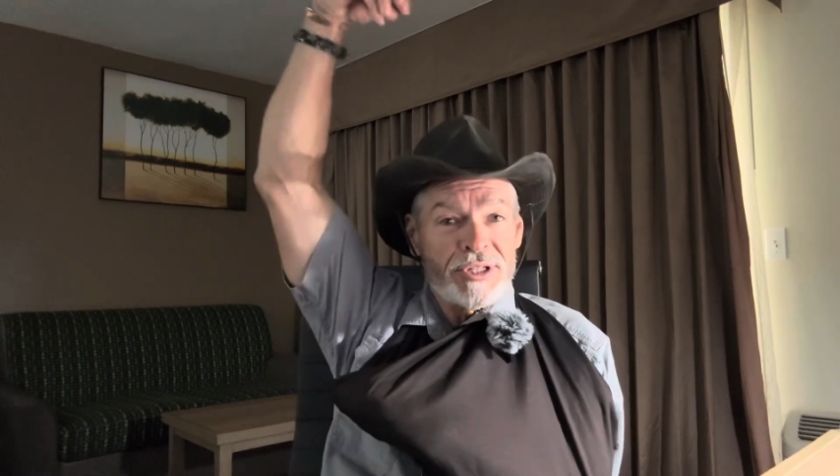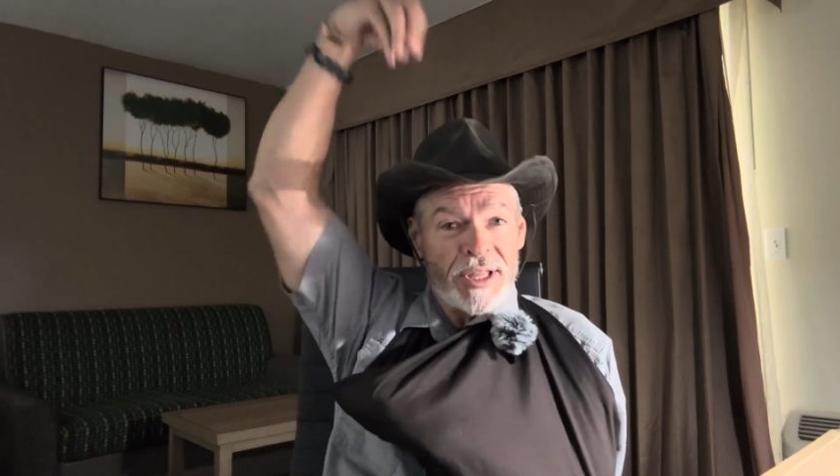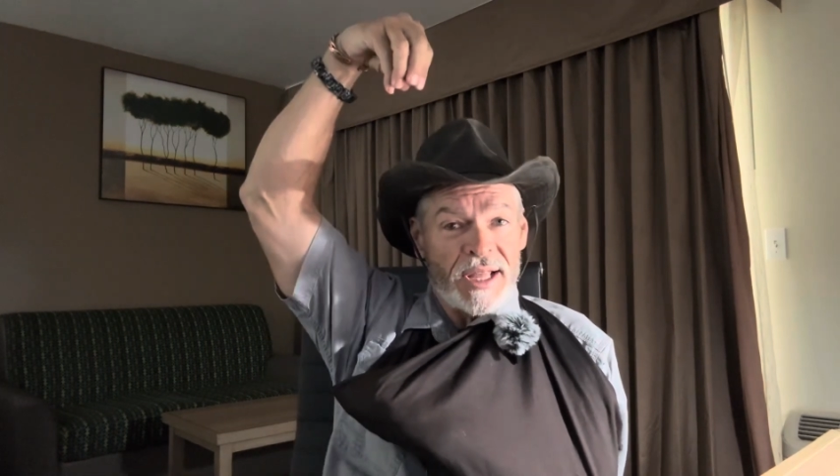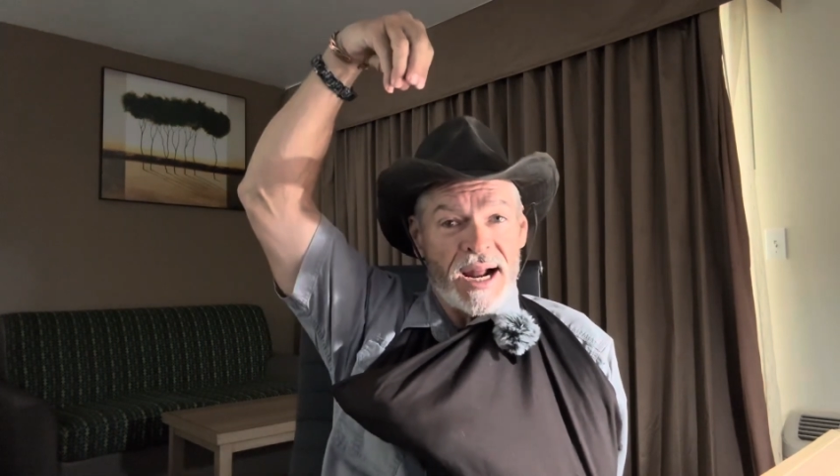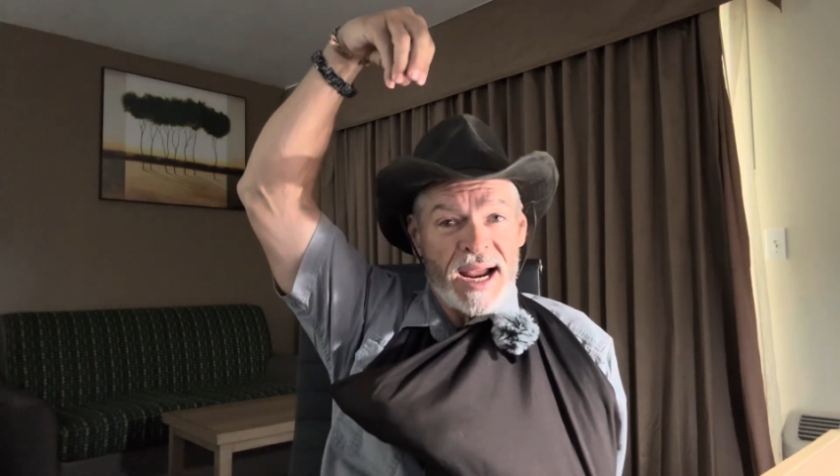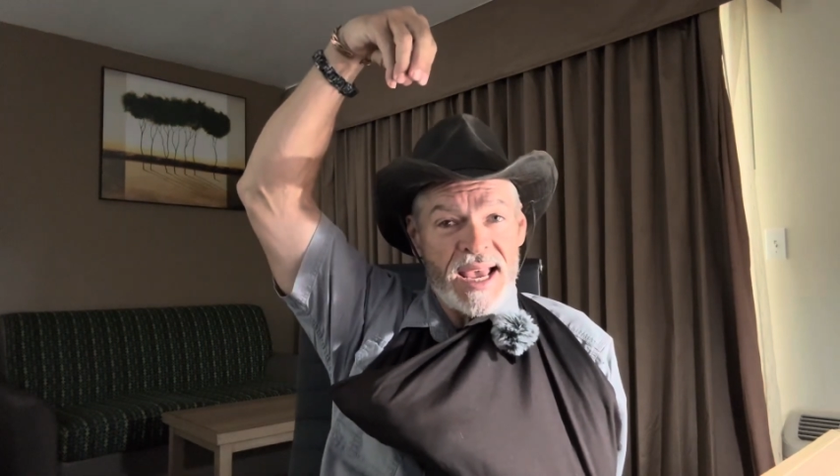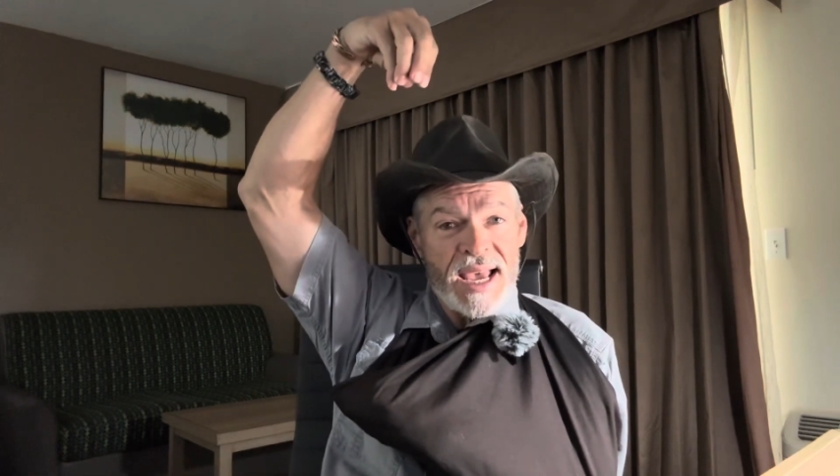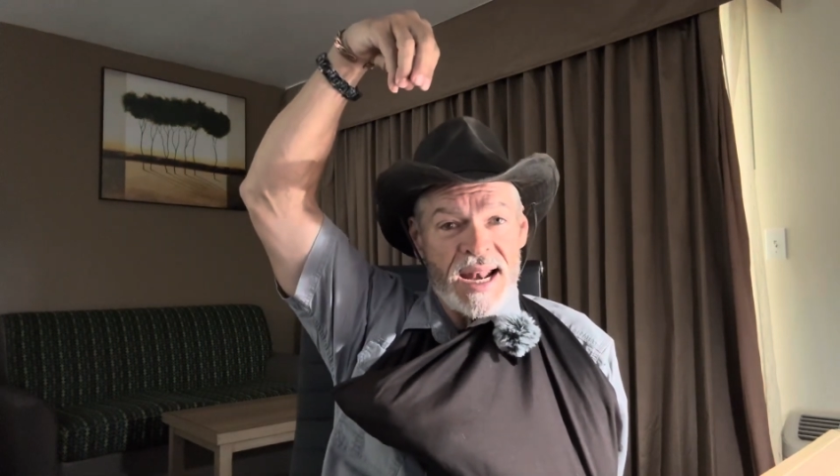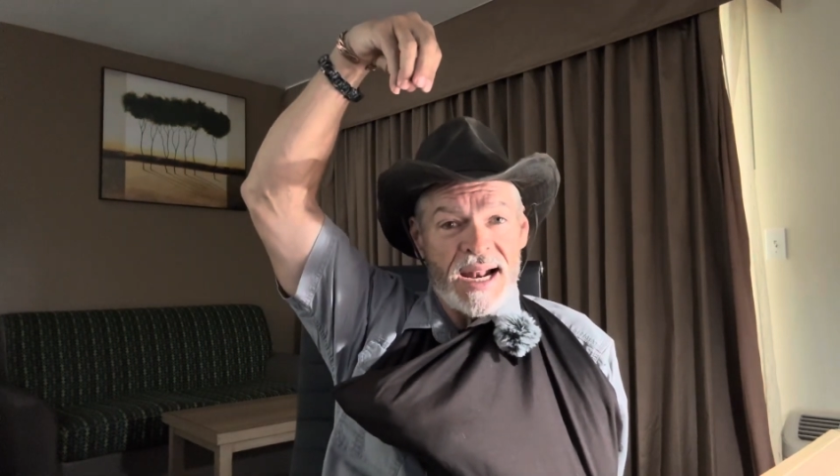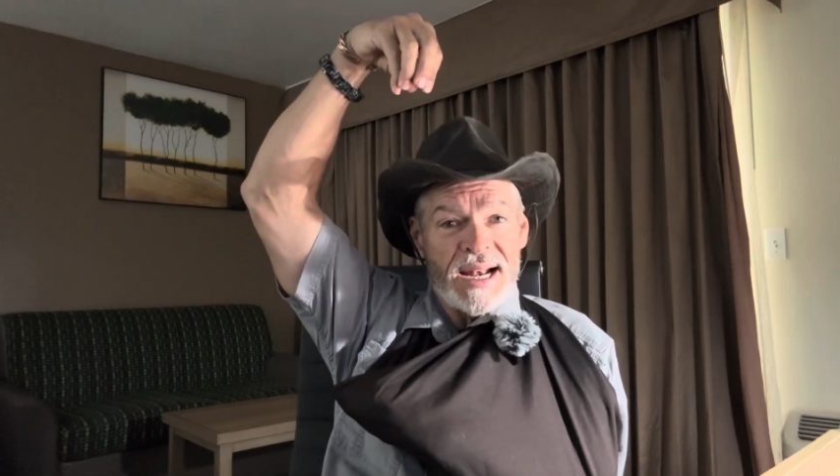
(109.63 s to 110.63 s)
so that I can
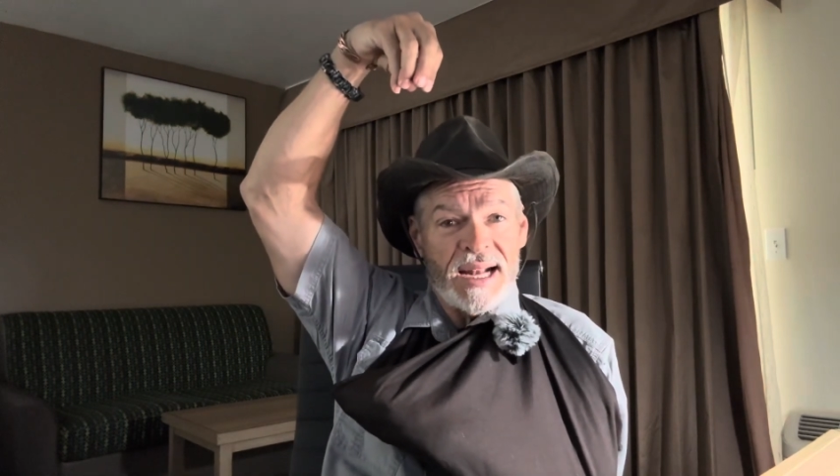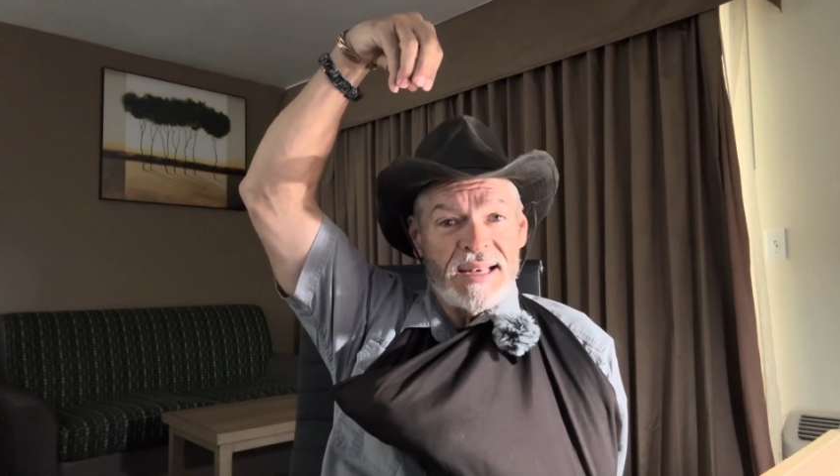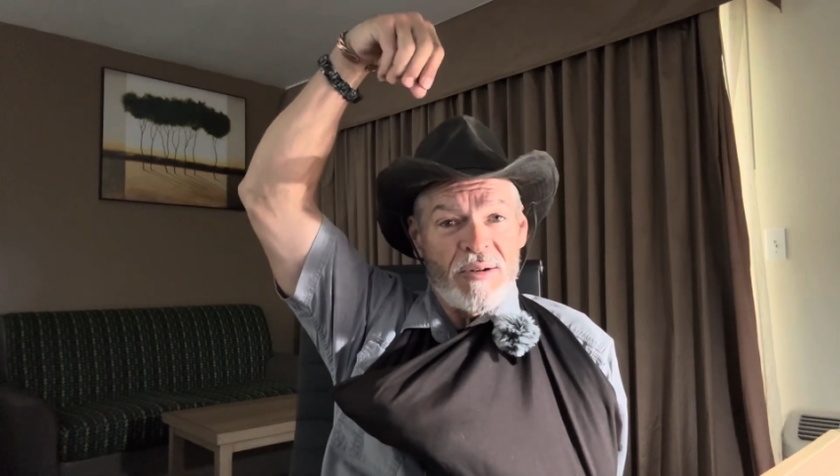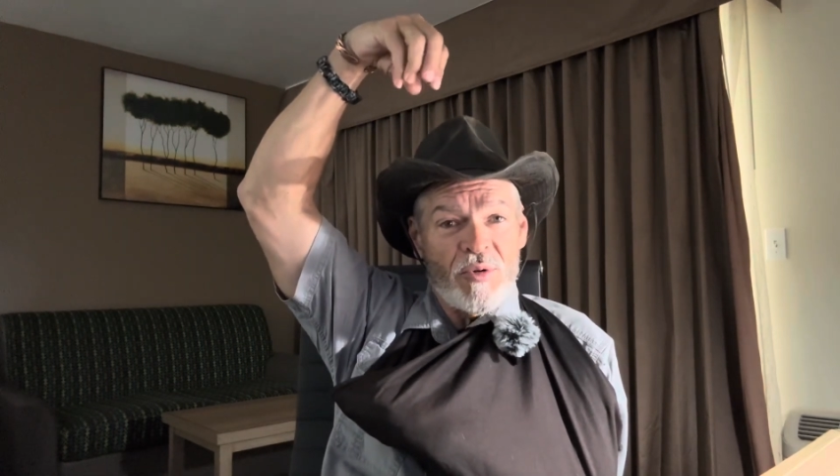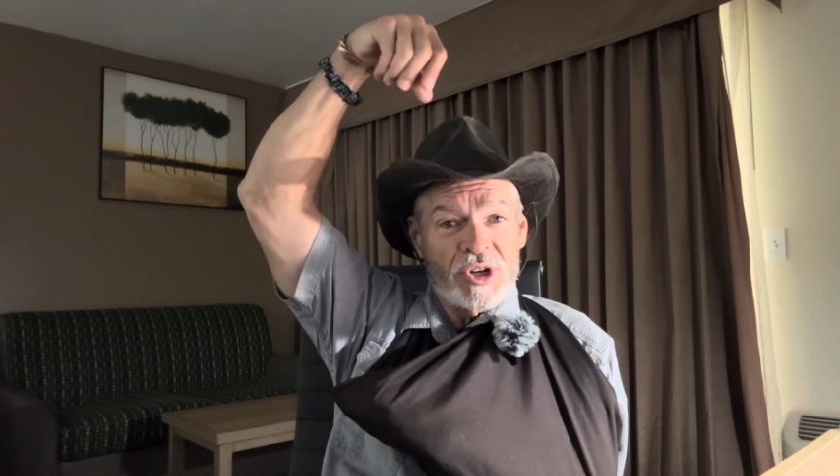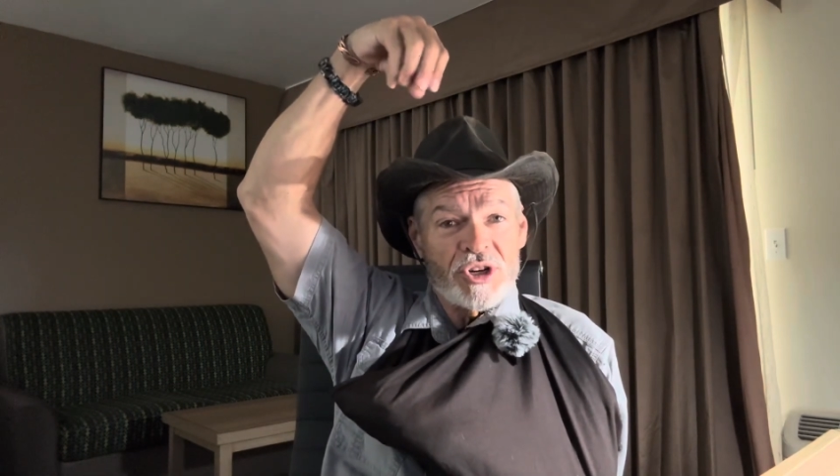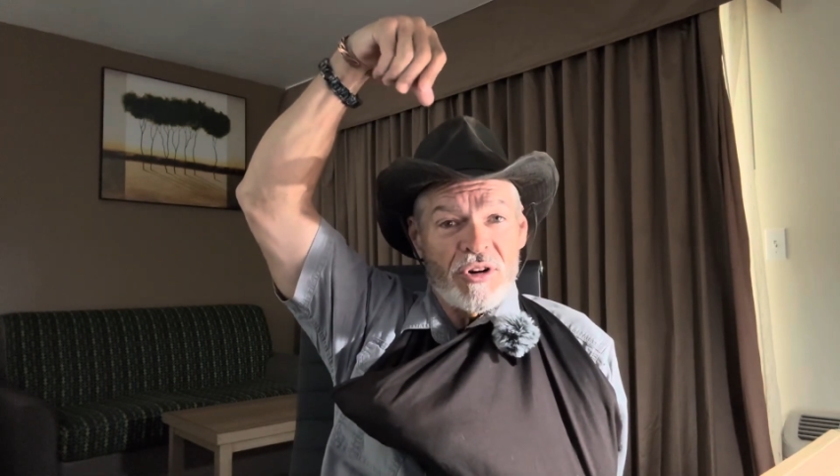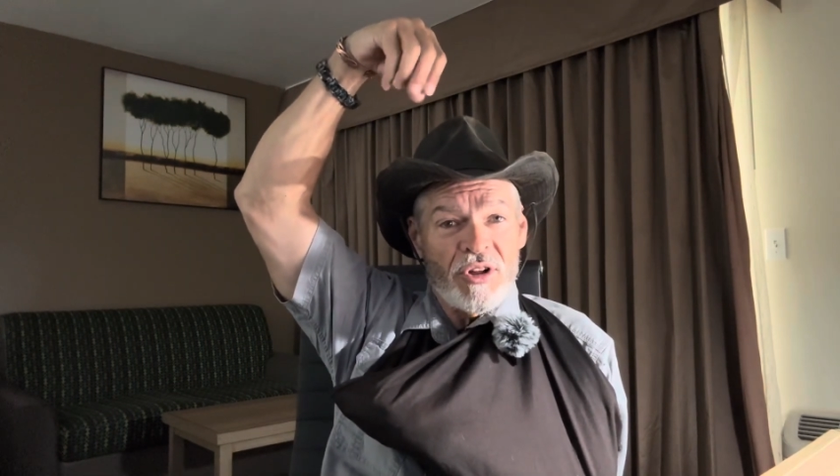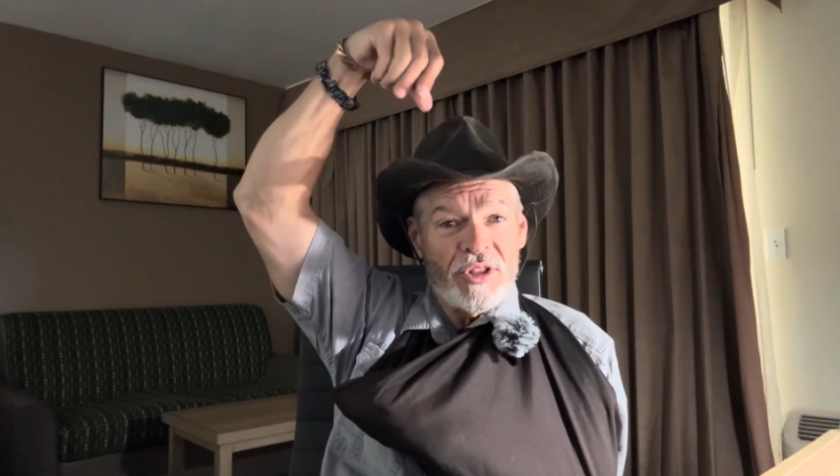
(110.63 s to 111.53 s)
get a nut and washer on the